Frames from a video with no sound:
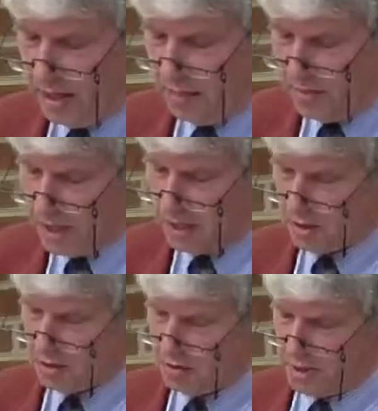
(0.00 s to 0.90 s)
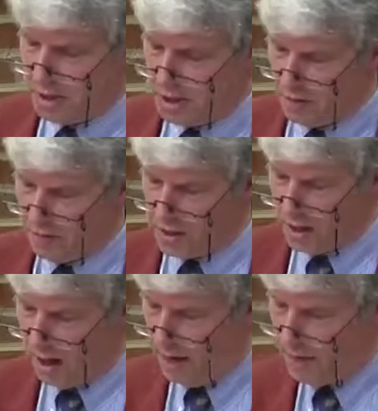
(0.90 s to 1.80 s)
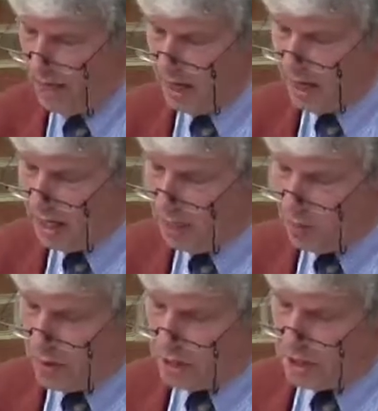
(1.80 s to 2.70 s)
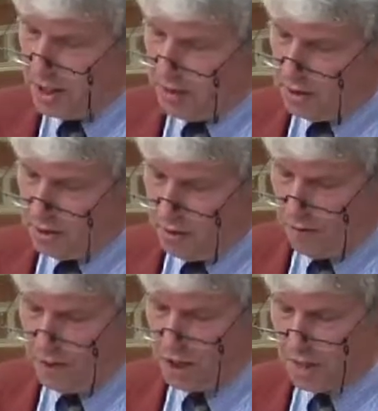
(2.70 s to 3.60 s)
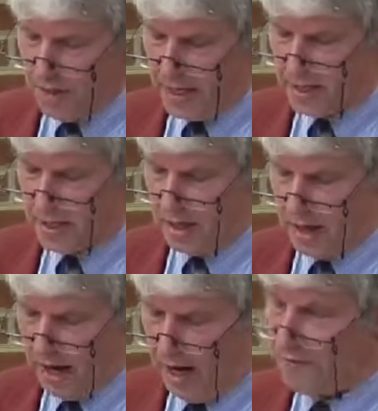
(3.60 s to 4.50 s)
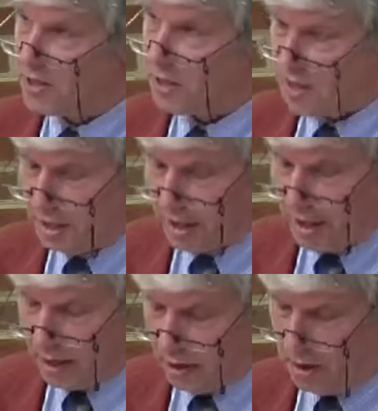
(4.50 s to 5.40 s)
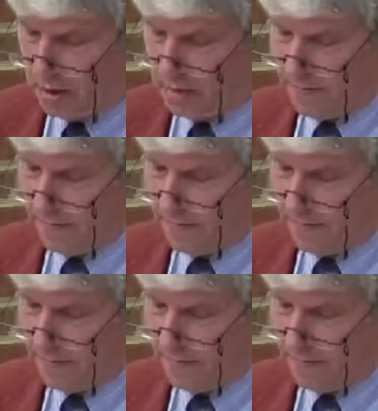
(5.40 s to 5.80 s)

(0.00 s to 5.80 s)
the mystical tradition of Islam in which the Sufis spent their lives seeking God.